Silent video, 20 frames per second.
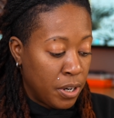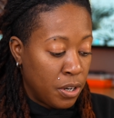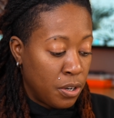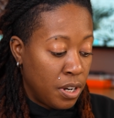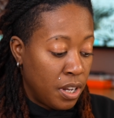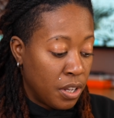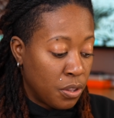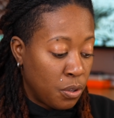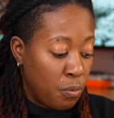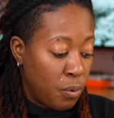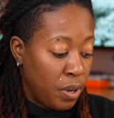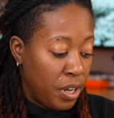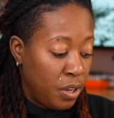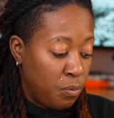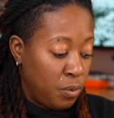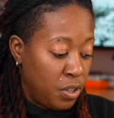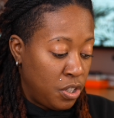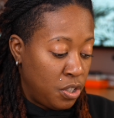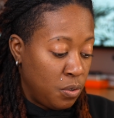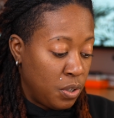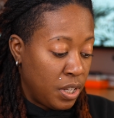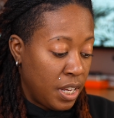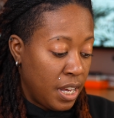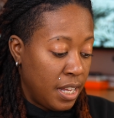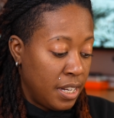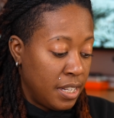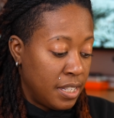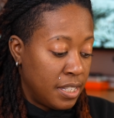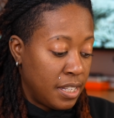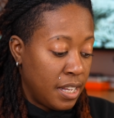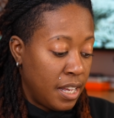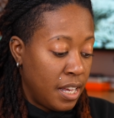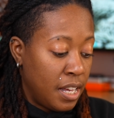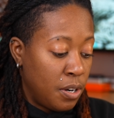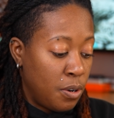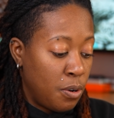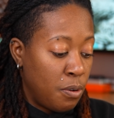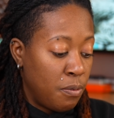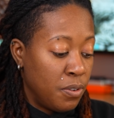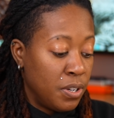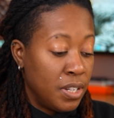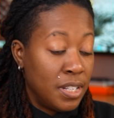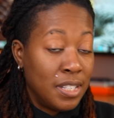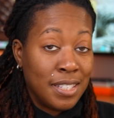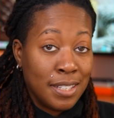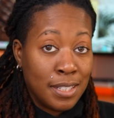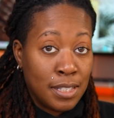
another way in which you can is to head over into